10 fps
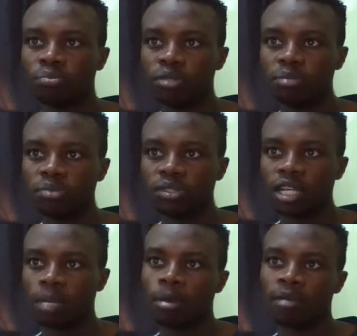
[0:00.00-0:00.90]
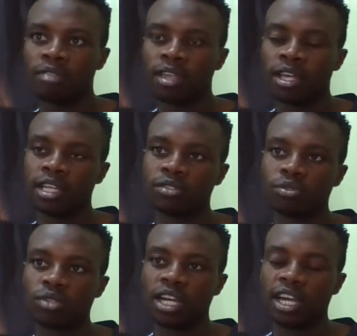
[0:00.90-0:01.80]
pips above the
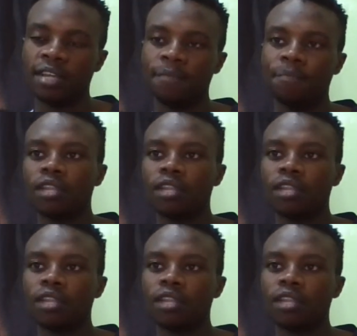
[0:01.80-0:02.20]
swing high